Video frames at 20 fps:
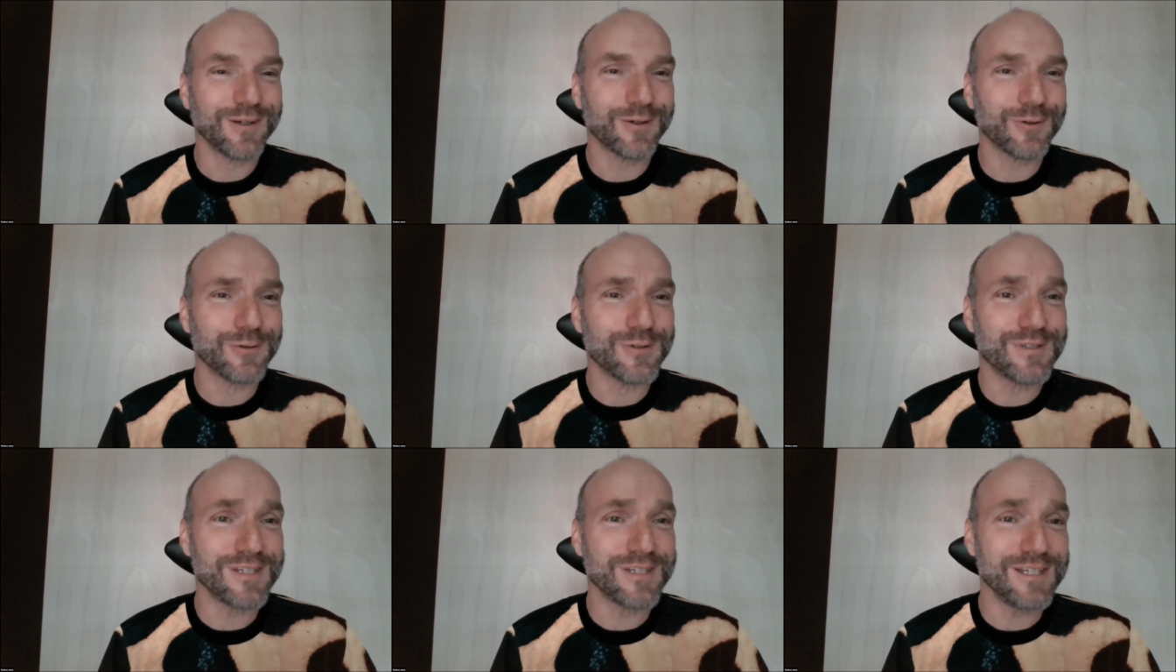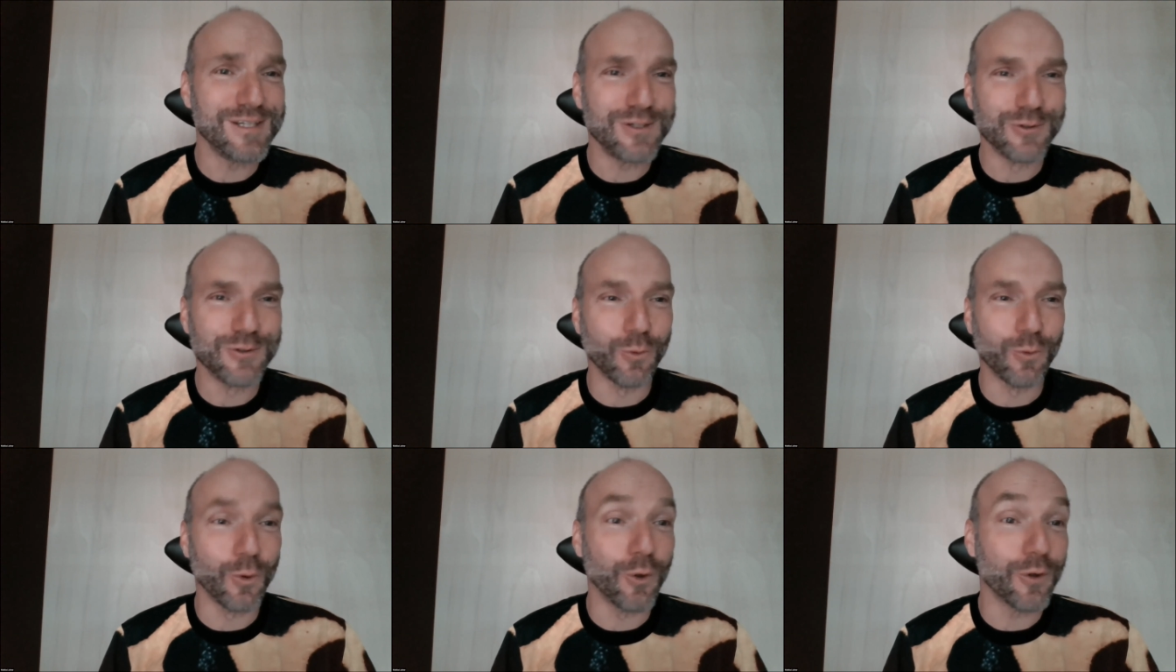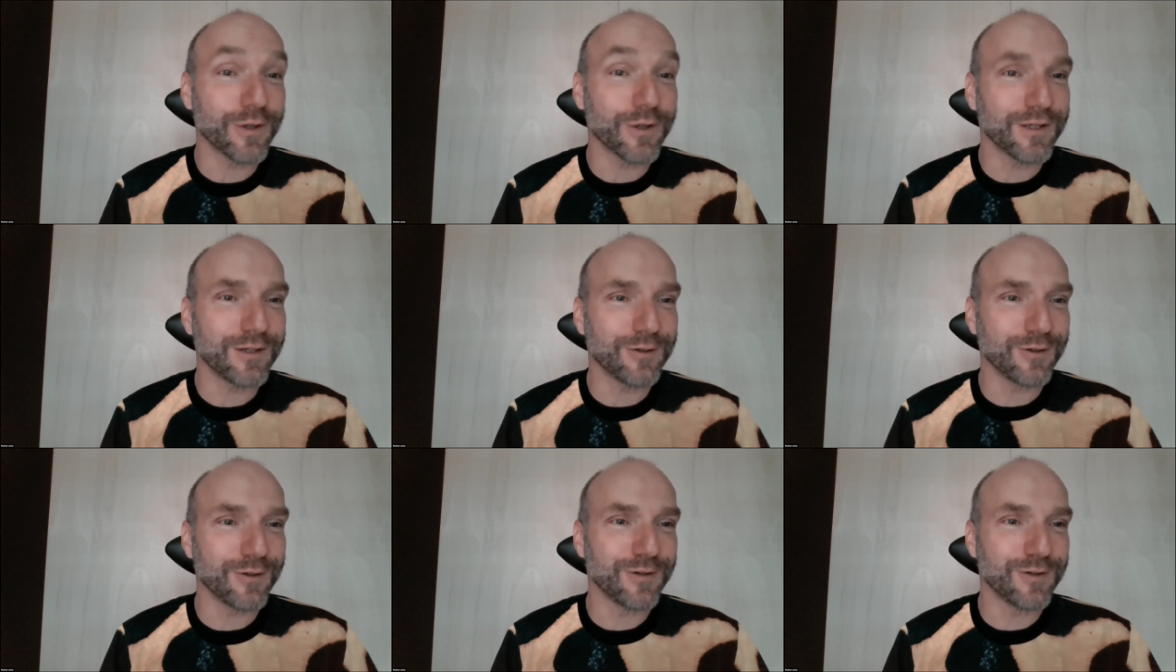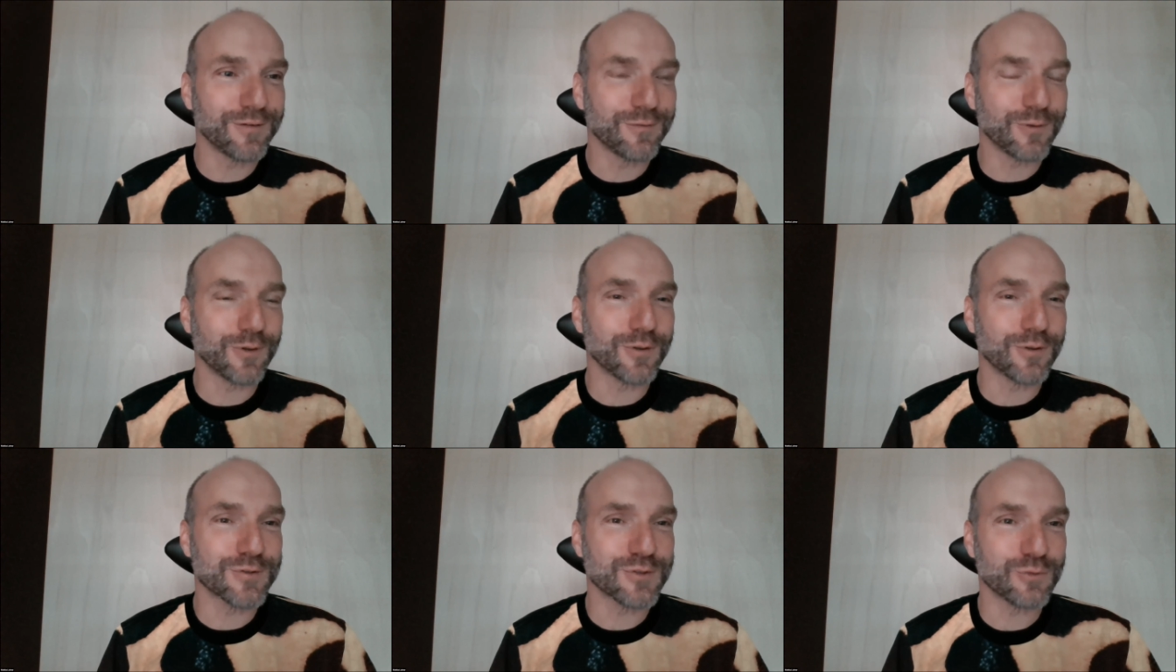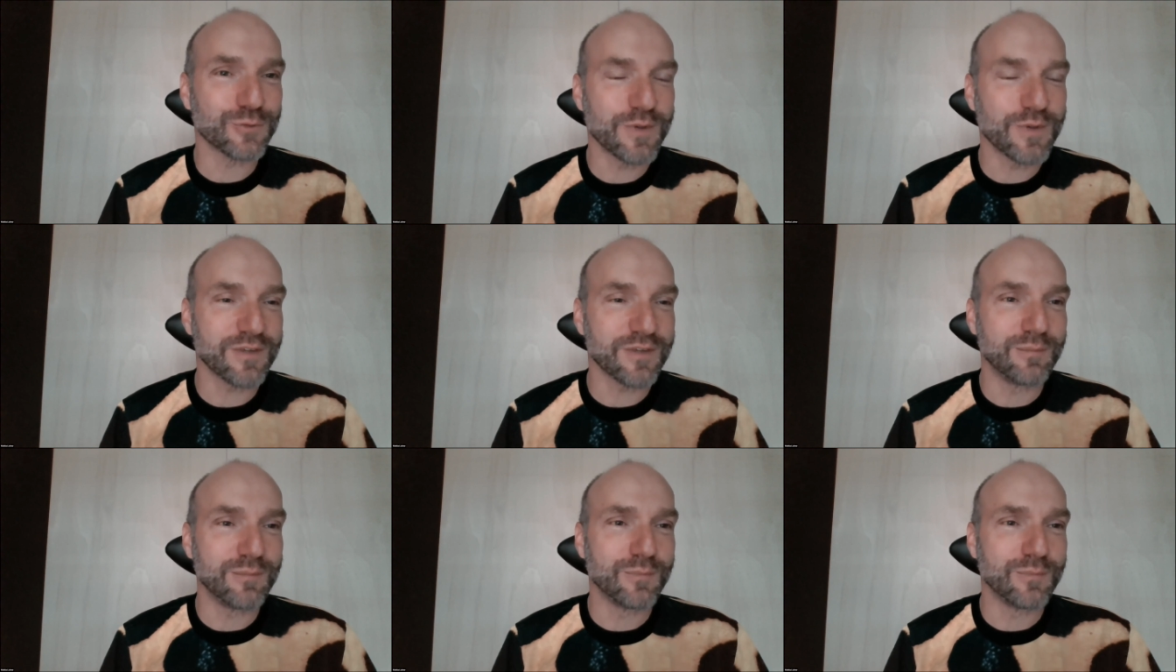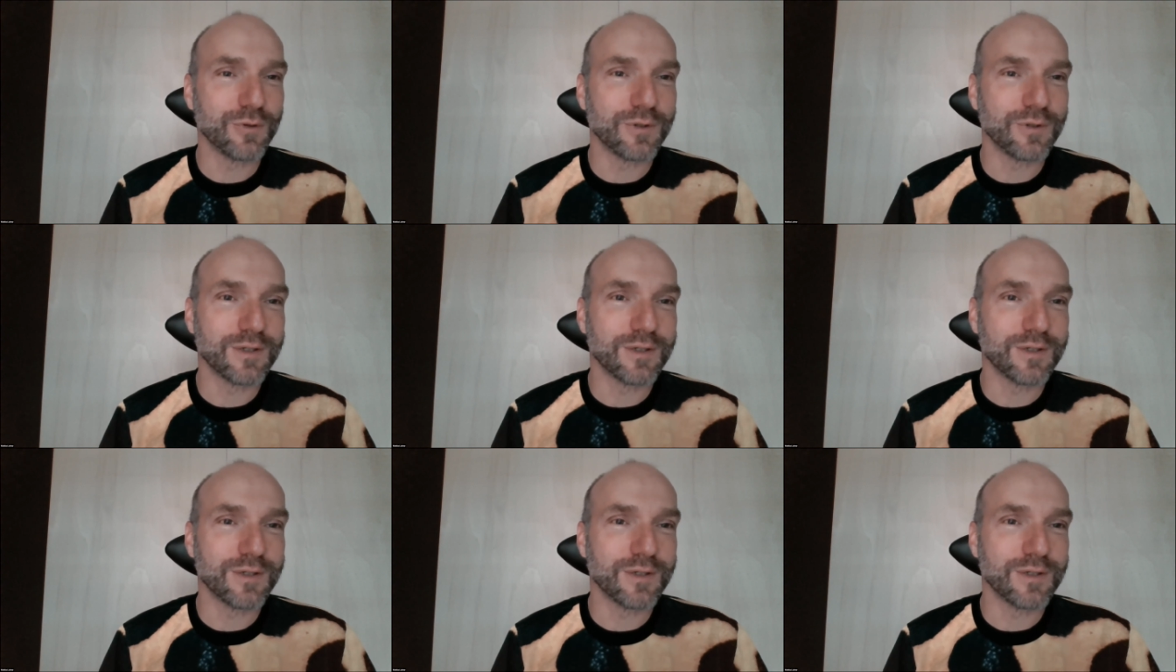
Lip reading: continue working on, also with IMO,